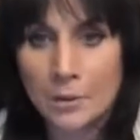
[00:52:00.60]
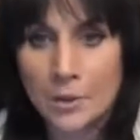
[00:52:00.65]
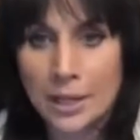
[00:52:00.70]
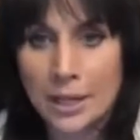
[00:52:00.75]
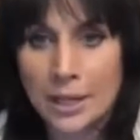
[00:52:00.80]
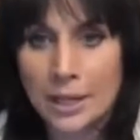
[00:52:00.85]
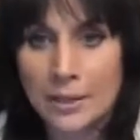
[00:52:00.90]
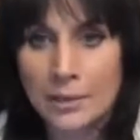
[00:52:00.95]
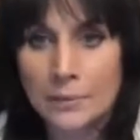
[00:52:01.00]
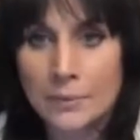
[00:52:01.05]

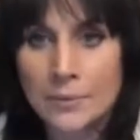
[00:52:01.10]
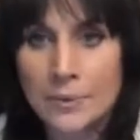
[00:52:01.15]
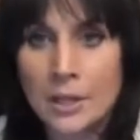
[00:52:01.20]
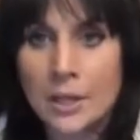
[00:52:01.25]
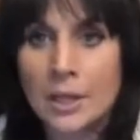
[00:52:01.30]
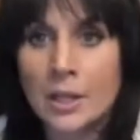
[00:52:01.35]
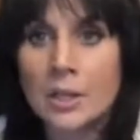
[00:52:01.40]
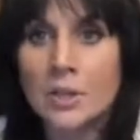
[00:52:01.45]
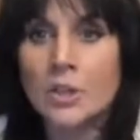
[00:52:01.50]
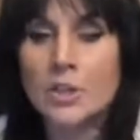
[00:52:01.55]
Okay?
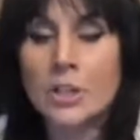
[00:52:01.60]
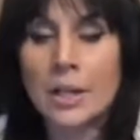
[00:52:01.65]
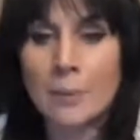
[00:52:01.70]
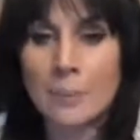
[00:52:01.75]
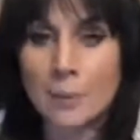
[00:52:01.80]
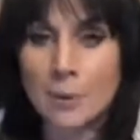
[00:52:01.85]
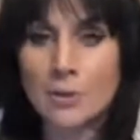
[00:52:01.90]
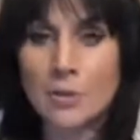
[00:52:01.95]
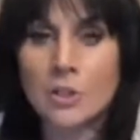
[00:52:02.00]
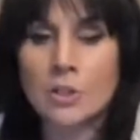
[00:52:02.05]

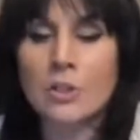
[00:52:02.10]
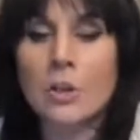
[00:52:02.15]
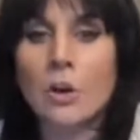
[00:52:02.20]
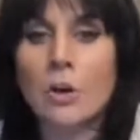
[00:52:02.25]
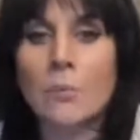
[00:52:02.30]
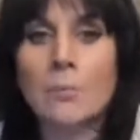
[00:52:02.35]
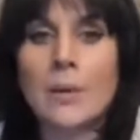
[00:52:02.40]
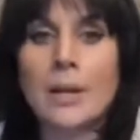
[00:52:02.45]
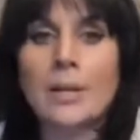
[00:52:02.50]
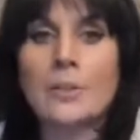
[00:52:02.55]
Shepherds
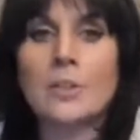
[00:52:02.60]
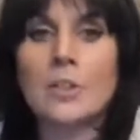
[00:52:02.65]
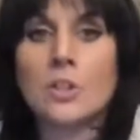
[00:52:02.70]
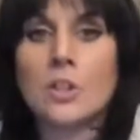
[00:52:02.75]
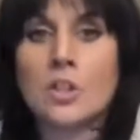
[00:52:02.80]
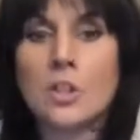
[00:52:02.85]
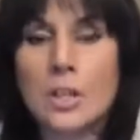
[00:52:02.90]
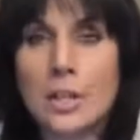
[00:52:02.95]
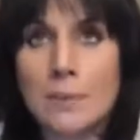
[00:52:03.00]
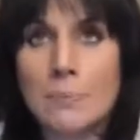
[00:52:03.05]
don't make
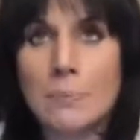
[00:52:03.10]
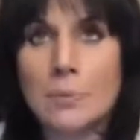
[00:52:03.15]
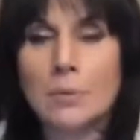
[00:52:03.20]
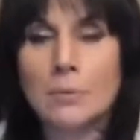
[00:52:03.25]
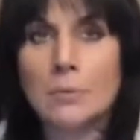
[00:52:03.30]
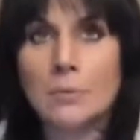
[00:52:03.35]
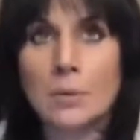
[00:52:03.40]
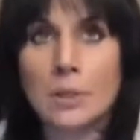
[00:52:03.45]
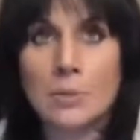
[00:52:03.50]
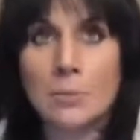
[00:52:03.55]
the
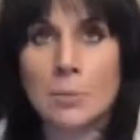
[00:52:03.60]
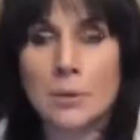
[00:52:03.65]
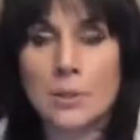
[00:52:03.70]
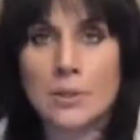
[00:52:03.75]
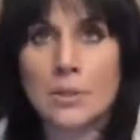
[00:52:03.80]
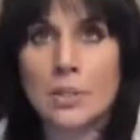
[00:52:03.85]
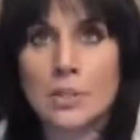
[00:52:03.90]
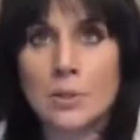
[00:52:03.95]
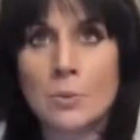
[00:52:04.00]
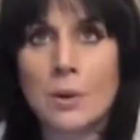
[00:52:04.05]
sheep, let's
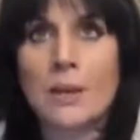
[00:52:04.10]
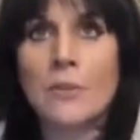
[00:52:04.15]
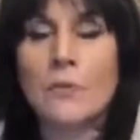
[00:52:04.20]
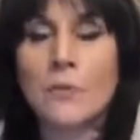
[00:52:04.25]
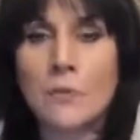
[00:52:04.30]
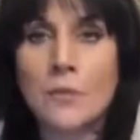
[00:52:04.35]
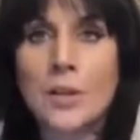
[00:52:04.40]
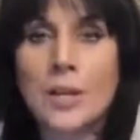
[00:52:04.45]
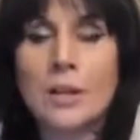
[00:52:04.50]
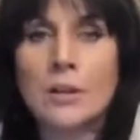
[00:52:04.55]
put it this
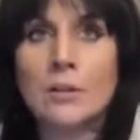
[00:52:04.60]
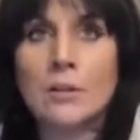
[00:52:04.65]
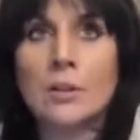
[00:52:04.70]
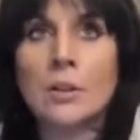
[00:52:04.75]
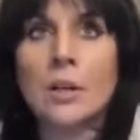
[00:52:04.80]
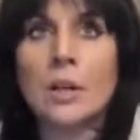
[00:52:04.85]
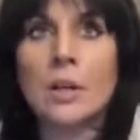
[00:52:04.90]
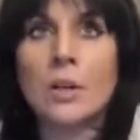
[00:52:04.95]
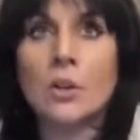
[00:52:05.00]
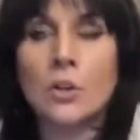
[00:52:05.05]
way,
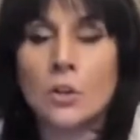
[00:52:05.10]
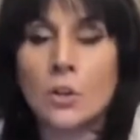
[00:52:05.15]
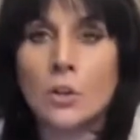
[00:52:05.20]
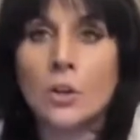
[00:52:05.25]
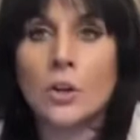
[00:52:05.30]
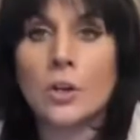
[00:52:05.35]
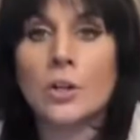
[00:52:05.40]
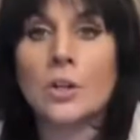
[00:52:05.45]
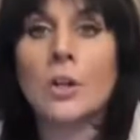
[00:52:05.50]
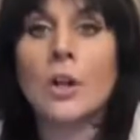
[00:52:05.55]
feel
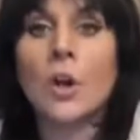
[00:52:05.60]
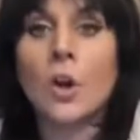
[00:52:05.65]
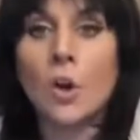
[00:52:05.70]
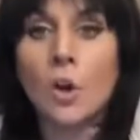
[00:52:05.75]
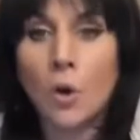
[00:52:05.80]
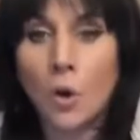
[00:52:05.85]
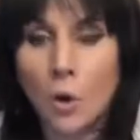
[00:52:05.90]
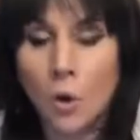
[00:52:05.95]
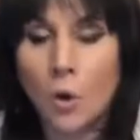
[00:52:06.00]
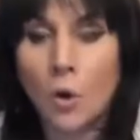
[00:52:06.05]
good
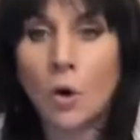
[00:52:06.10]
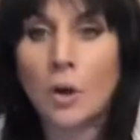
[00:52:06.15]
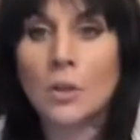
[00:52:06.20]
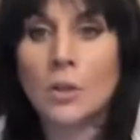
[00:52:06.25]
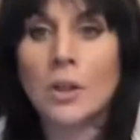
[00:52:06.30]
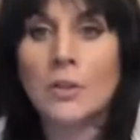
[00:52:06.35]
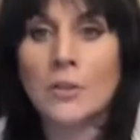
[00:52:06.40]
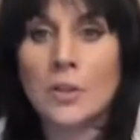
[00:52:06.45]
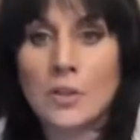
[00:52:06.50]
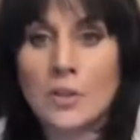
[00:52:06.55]

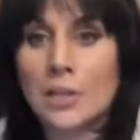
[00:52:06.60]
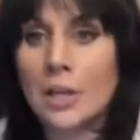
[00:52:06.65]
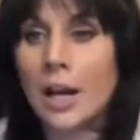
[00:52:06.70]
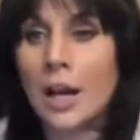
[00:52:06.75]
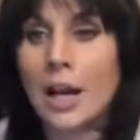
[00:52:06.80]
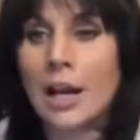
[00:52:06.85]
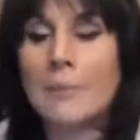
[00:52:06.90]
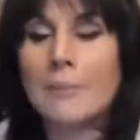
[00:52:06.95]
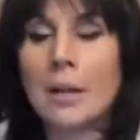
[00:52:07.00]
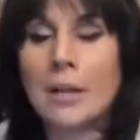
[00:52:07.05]
all the
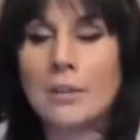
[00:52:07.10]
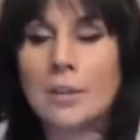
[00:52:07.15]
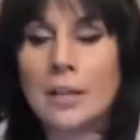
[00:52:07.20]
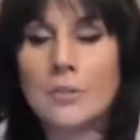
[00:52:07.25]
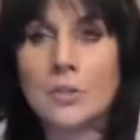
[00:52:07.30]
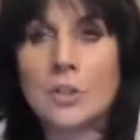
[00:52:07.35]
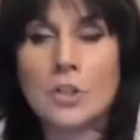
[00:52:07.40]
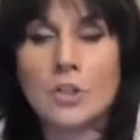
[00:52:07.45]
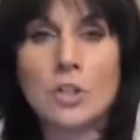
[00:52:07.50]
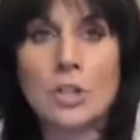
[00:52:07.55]
time and
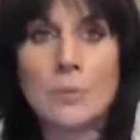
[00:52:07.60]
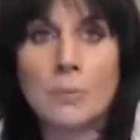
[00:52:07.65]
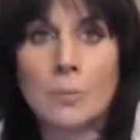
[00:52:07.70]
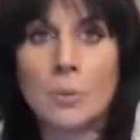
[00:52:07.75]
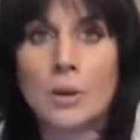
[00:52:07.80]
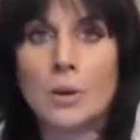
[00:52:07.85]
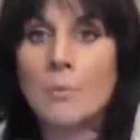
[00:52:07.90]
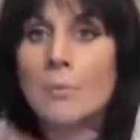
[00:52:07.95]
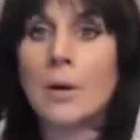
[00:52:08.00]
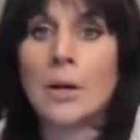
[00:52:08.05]
let the
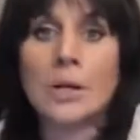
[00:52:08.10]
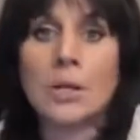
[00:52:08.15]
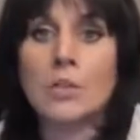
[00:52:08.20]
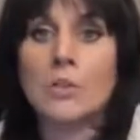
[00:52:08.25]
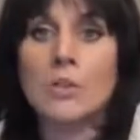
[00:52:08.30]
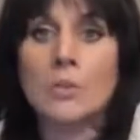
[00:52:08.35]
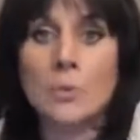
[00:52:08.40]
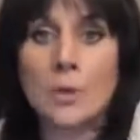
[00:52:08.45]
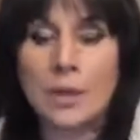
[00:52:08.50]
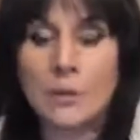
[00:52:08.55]
sheep run
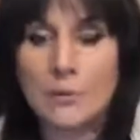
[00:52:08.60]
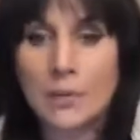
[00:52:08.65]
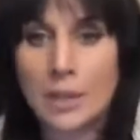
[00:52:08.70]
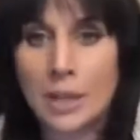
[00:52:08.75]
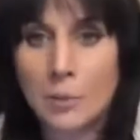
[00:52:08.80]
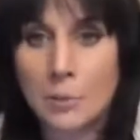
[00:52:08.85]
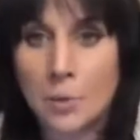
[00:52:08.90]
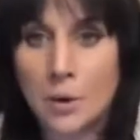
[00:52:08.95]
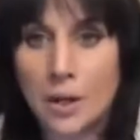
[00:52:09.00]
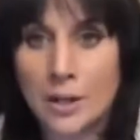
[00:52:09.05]
amok and do
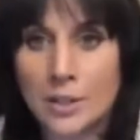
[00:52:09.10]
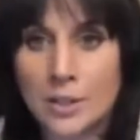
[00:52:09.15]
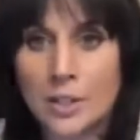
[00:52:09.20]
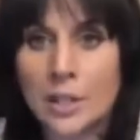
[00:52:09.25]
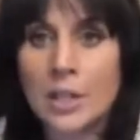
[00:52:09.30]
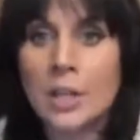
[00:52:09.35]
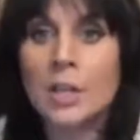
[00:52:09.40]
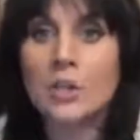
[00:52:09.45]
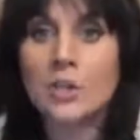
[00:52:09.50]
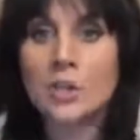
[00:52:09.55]
whatever they
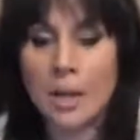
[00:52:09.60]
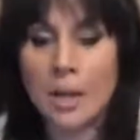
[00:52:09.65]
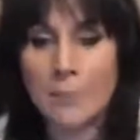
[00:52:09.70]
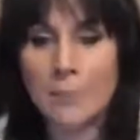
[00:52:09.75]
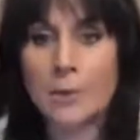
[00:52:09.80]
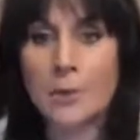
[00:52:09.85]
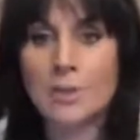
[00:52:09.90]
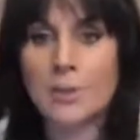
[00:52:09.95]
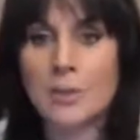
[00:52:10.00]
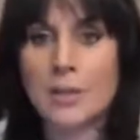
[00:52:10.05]
want.
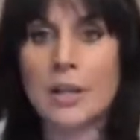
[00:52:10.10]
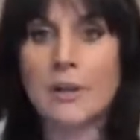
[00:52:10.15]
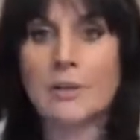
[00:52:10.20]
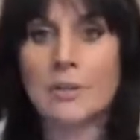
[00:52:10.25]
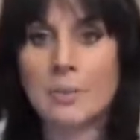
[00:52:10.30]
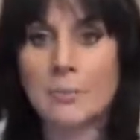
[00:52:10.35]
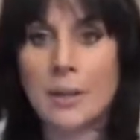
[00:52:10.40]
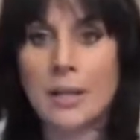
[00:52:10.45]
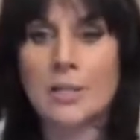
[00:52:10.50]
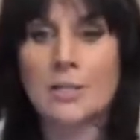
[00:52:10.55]
Shepherds are
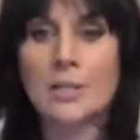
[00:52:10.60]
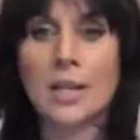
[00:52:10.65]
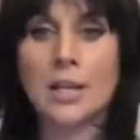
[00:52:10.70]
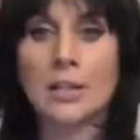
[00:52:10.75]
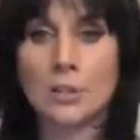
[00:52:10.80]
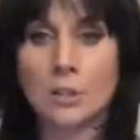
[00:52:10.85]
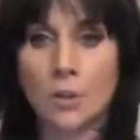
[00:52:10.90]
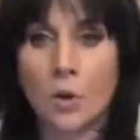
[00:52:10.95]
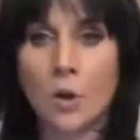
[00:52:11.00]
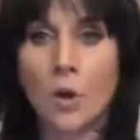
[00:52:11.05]
there to
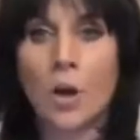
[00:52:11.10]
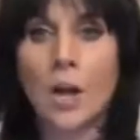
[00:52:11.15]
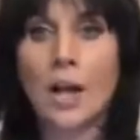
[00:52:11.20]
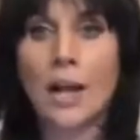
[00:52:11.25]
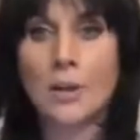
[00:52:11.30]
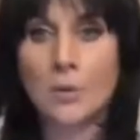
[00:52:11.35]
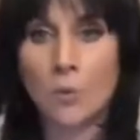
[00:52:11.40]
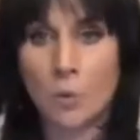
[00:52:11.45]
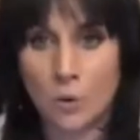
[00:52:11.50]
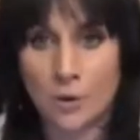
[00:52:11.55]
maintain
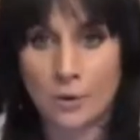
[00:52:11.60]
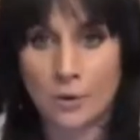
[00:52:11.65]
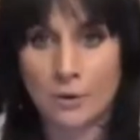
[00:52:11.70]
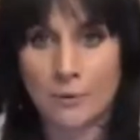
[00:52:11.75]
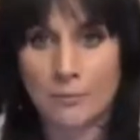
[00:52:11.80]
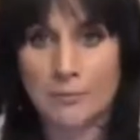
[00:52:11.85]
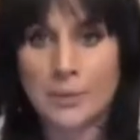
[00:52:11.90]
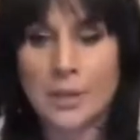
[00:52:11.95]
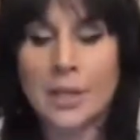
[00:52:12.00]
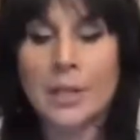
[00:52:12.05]
law and
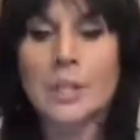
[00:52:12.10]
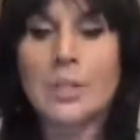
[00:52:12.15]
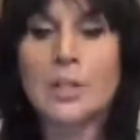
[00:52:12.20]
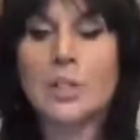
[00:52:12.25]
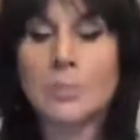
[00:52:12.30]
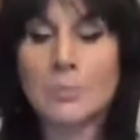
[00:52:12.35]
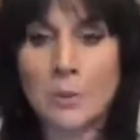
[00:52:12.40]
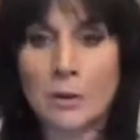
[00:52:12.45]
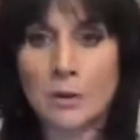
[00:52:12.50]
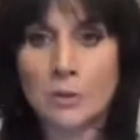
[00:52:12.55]
order,
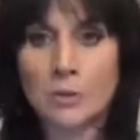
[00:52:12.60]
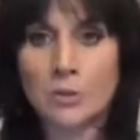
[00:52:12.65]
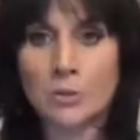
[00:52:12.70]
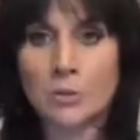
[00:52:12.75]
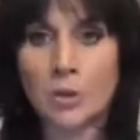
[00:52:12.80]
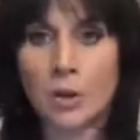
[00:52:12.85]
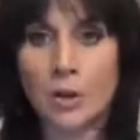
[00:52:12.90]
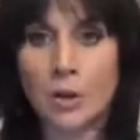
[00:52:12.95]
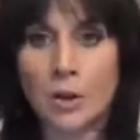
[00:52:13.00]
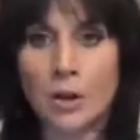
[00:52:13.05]

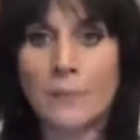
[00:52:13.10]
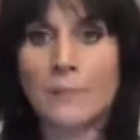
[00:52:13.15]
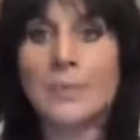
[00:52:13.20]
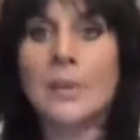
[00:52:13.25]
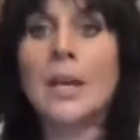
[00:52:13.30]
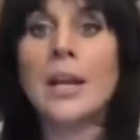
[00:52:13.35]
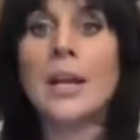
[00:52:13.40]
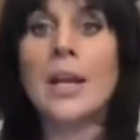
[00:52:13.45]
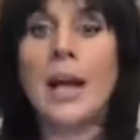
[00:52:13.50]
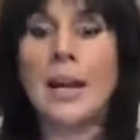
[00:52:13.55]
spiritual law
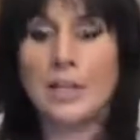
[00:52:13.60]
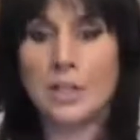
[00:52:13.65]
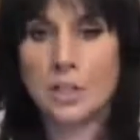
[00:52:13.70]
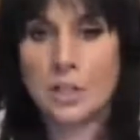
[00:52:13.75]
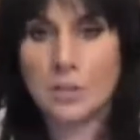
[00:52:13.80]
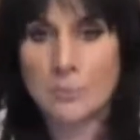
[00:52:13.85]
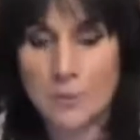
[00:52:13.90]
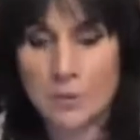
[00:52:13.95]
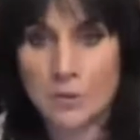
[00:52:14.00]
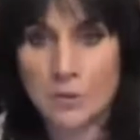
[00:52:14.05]

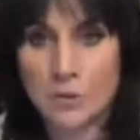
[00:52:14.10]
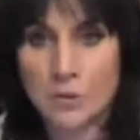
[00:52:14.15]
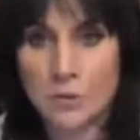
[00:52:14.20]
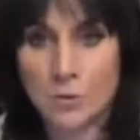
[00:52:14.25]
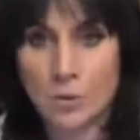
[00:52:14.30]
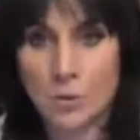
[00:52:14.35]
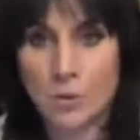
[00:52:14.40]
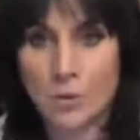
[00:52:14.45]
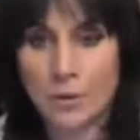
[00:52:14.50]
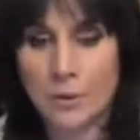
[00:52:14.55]
and
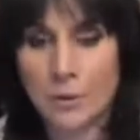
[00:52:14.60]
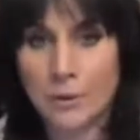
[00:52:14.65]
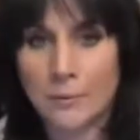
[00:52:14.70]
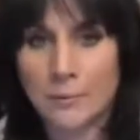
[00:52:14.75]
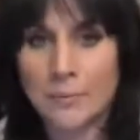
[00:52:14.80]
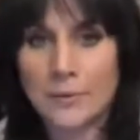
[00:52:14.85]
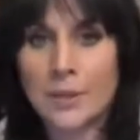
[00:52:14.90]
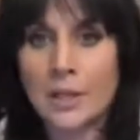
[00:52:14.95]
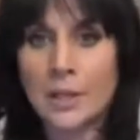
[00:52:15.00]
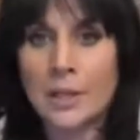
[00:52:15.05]
spiritual
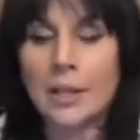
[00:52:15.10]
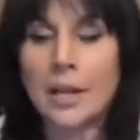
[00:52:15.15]
order.